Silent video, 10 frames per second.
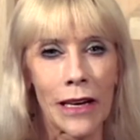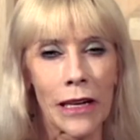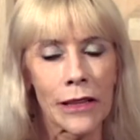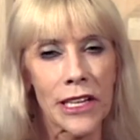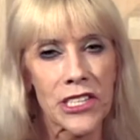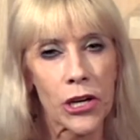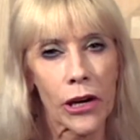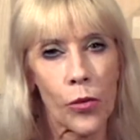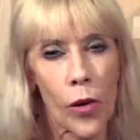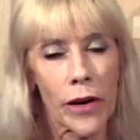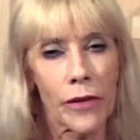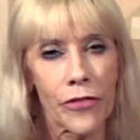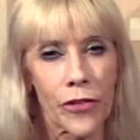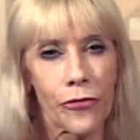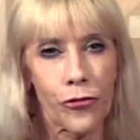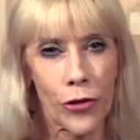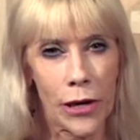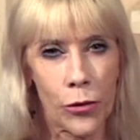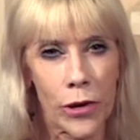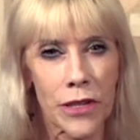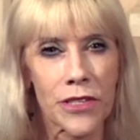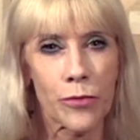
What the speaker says: Let's look at one of the frequent